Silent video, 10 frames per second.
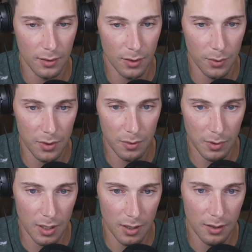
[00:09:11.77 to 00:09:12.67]
Those
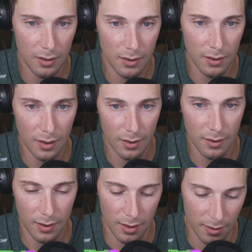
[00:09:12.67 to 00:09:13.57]
three,
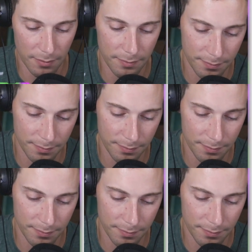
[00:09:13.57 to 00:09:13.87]
yeah, um,